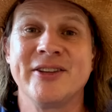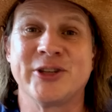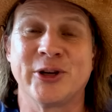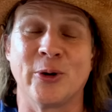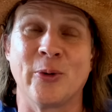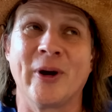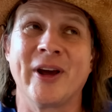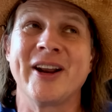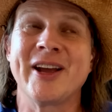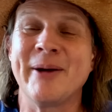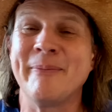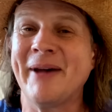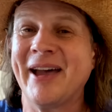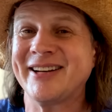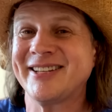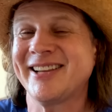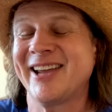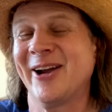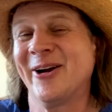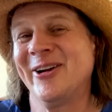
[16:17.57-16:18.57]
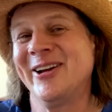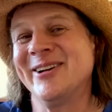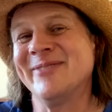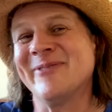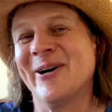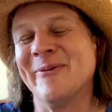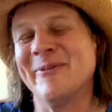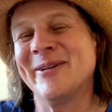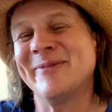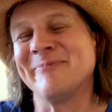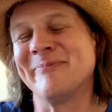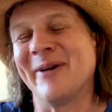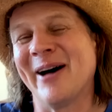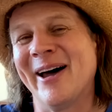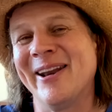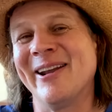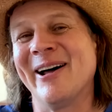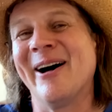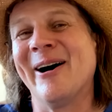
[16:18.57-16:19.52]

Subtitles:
So we're going to come back to Kerri in a moment, but